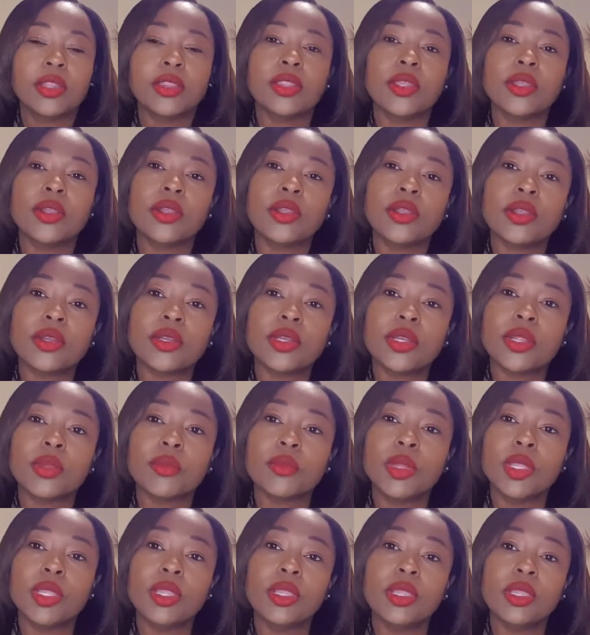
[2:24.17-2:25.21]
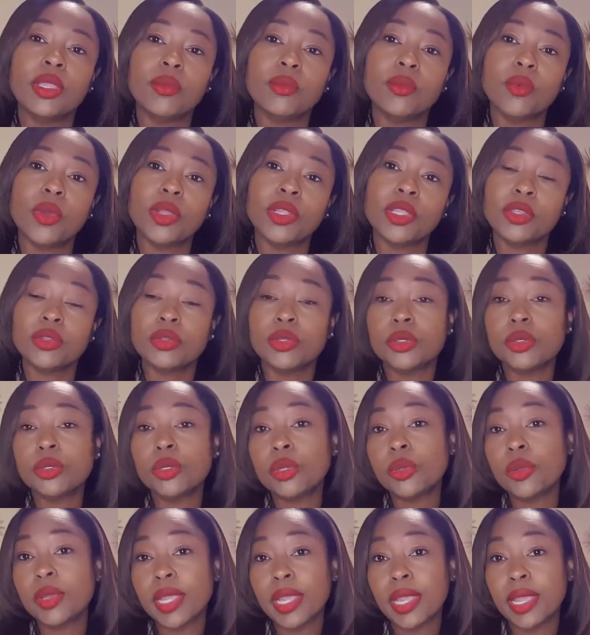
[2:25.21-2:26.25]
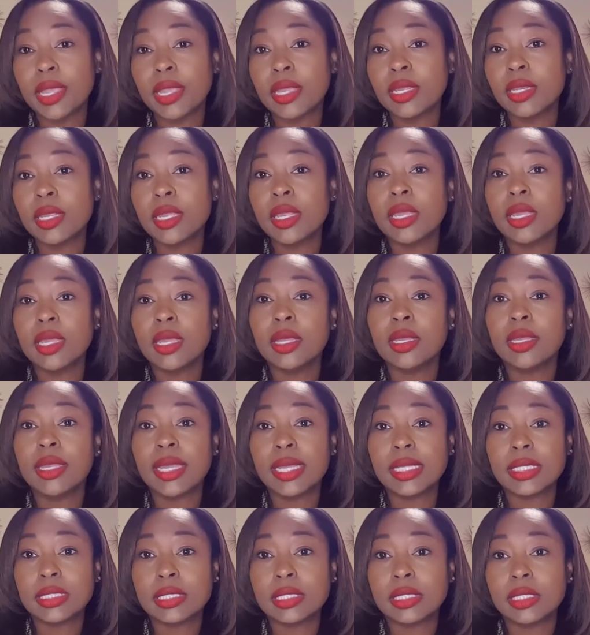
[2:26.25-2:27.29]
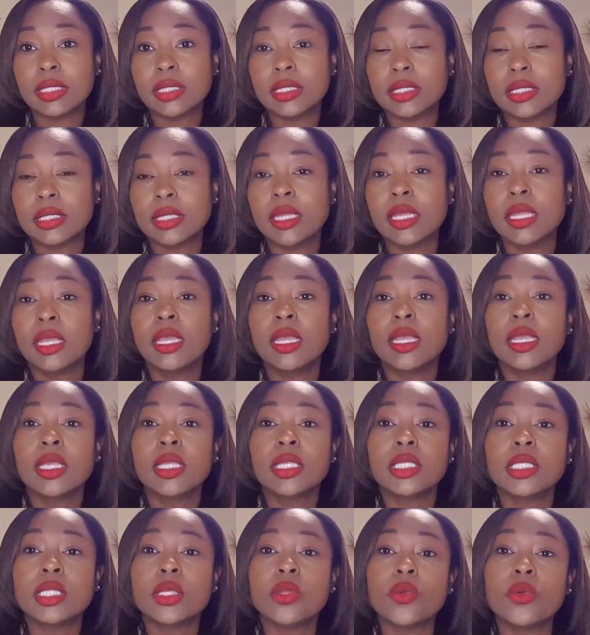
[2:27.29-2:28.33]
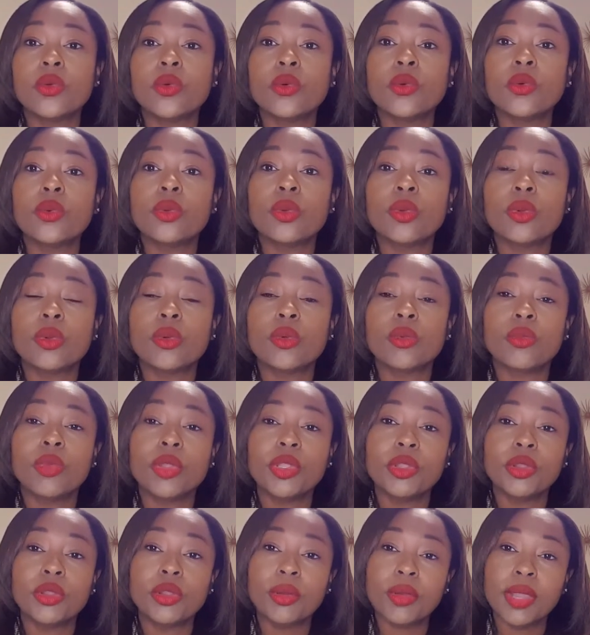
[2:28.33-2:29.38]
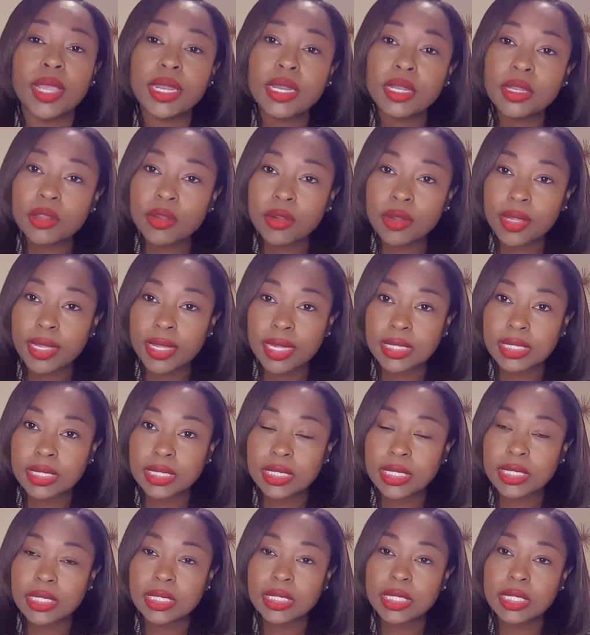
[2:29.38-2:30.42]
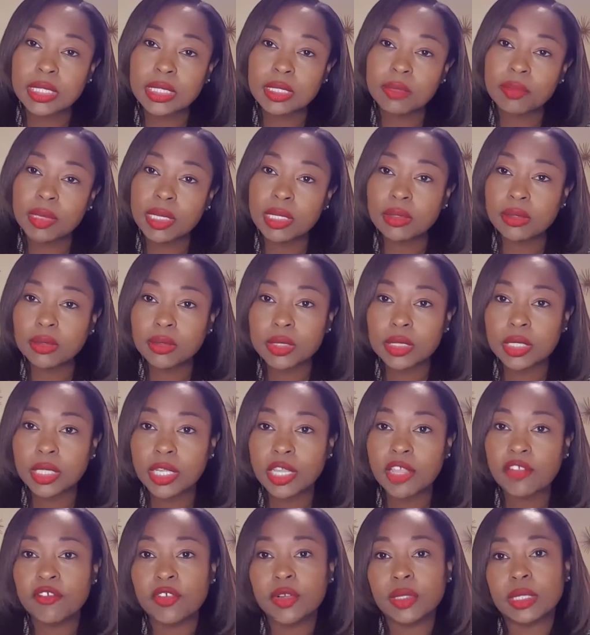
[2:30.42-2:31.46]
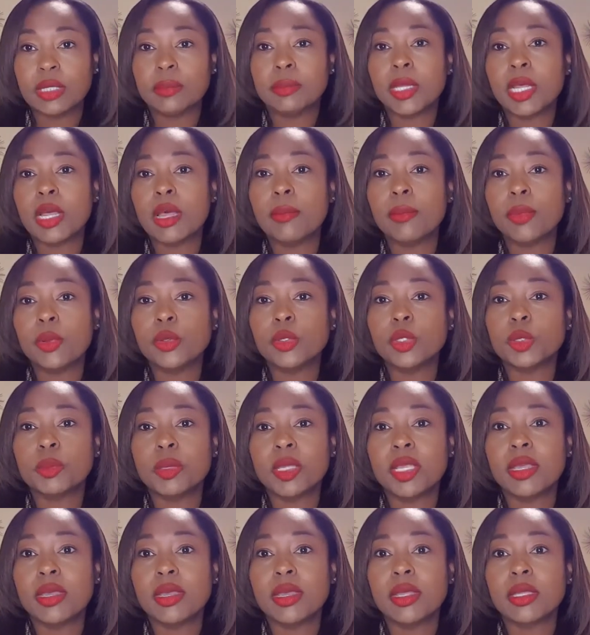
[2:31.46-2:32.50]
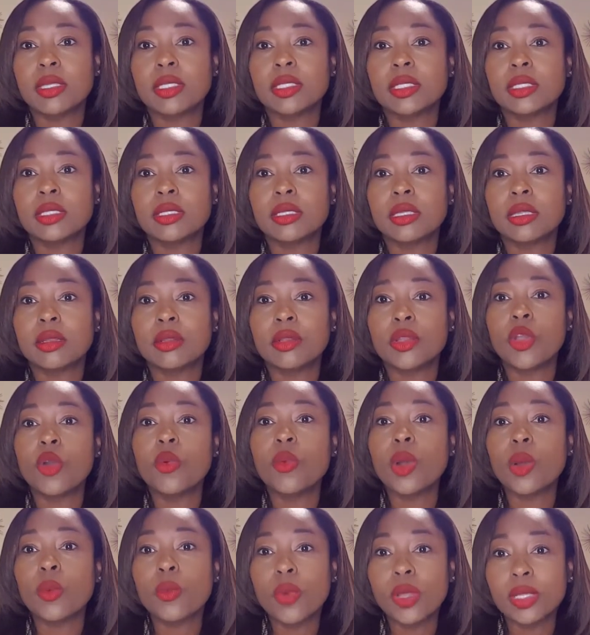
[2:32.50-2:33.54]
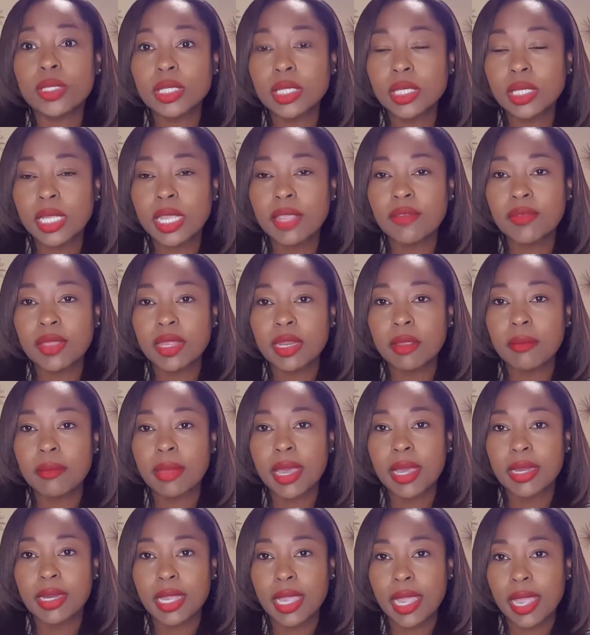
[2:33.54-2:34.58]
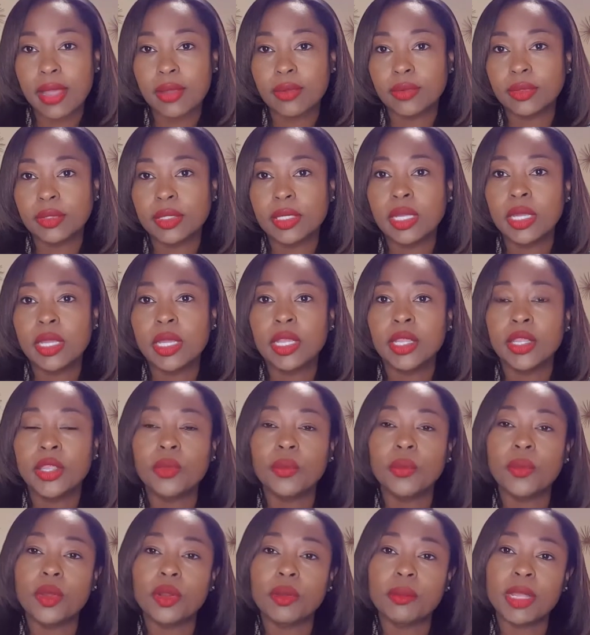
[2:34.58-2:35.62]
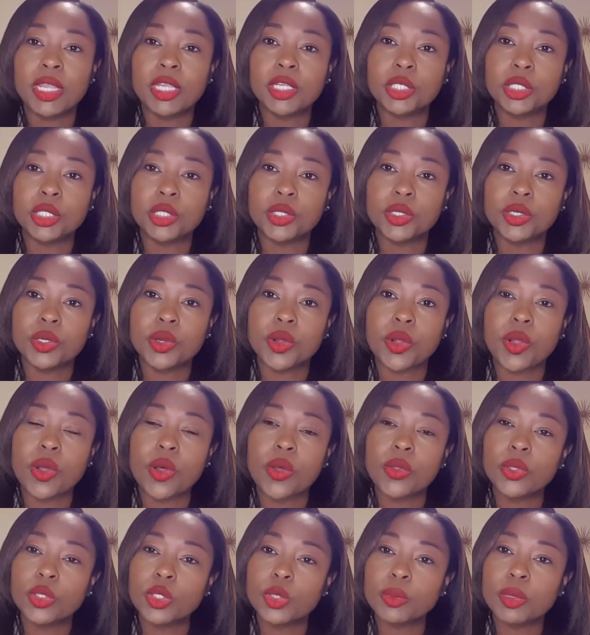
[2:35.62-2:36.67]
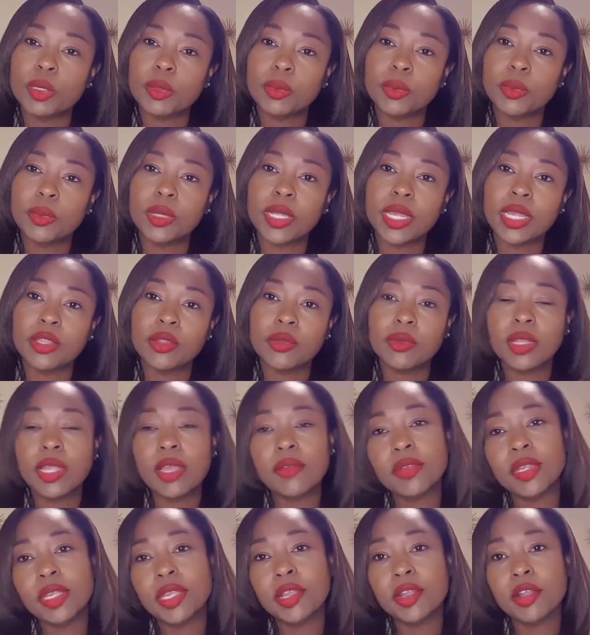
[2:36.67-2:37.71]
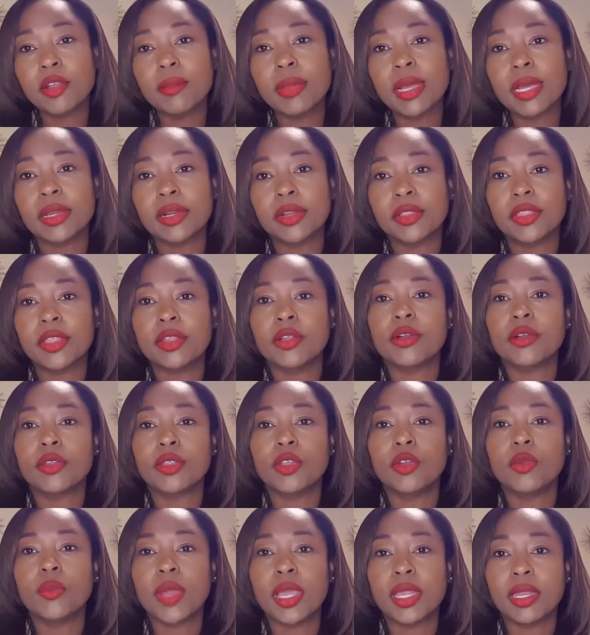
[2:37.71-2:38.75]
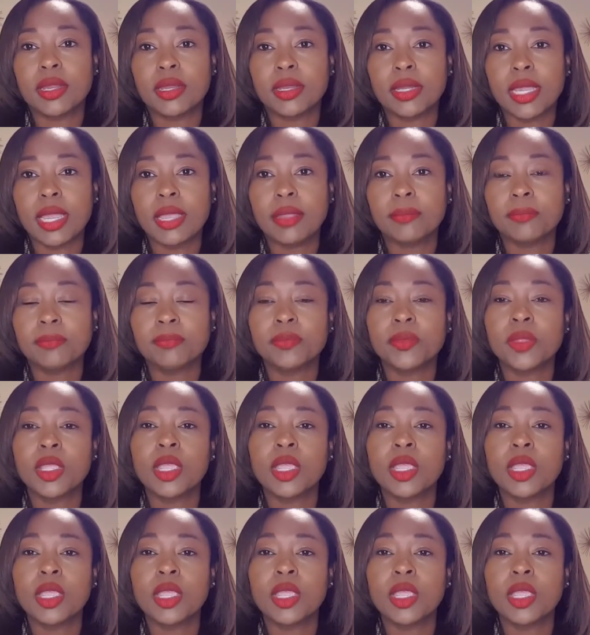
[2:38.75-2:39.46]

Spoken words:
Third, we want you to create a guest list. So when you're creating your guest list, this could be a little sticky for some couples because no one wants to leave anybody out. You want to make sure all those people that you love and care about are there on your wedding day.